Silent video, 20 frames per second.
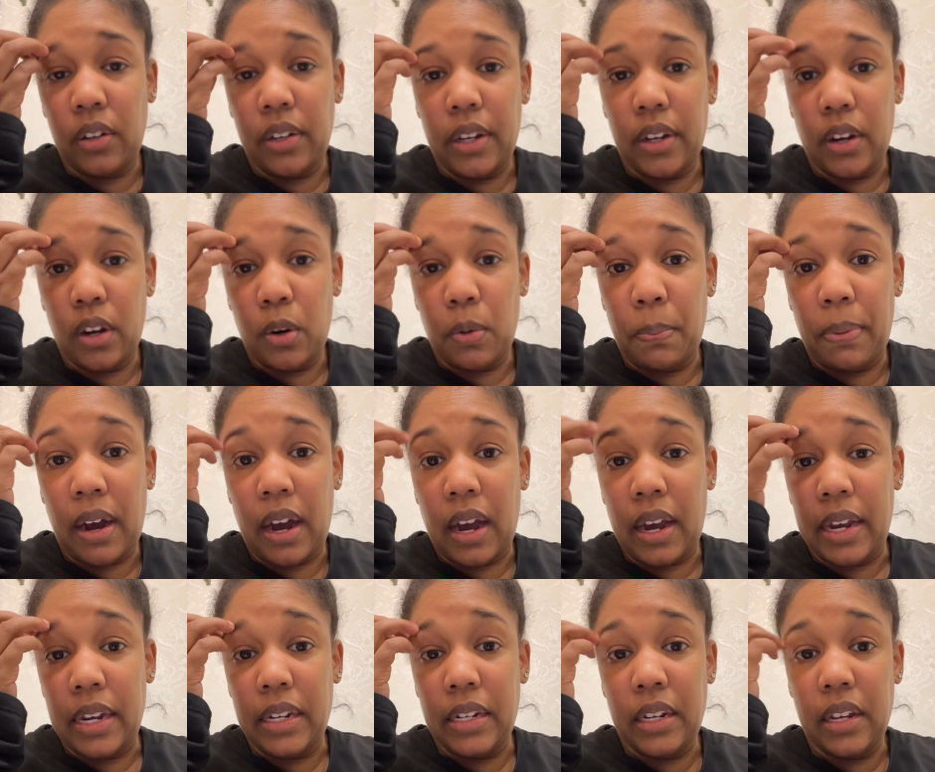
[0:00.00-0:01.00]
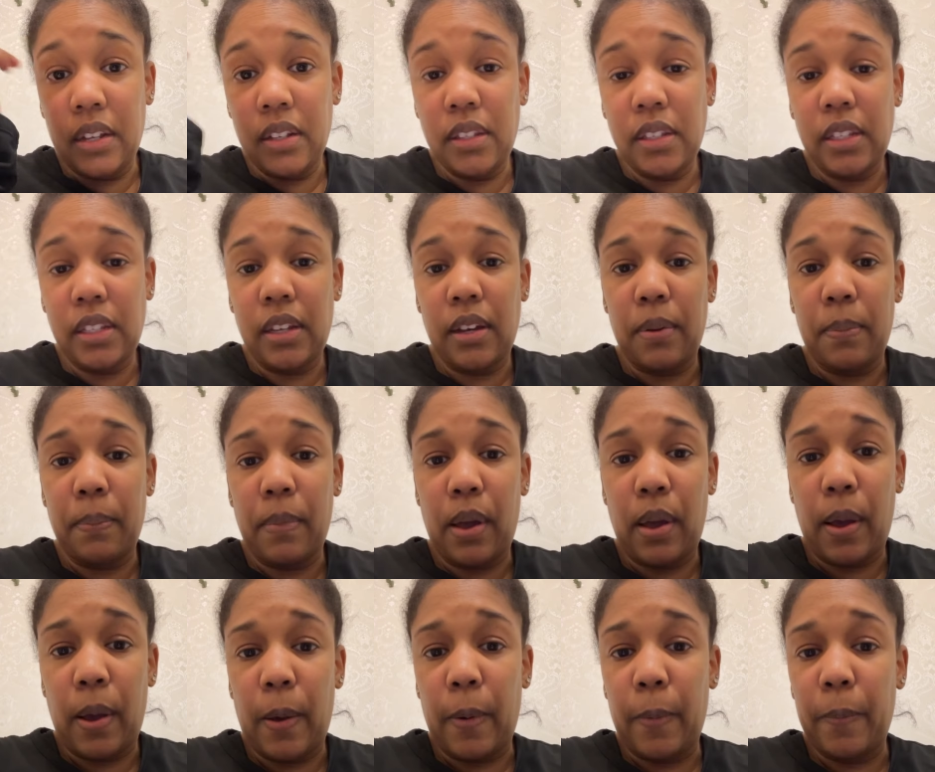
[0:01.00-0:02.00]
you know, buying some,
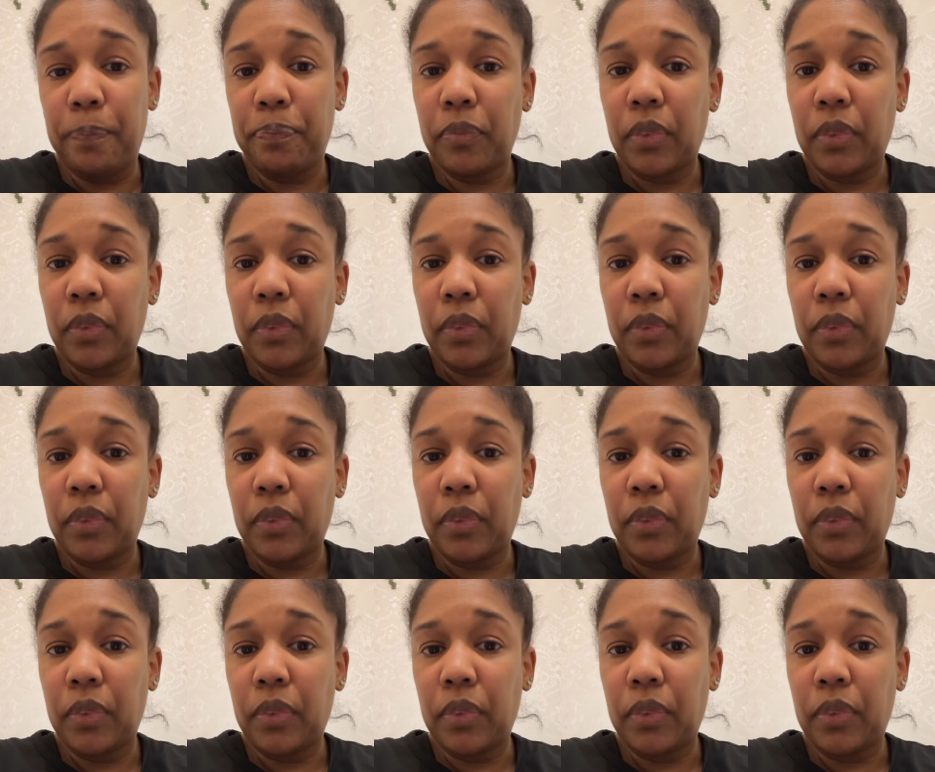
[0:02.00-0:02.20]
um,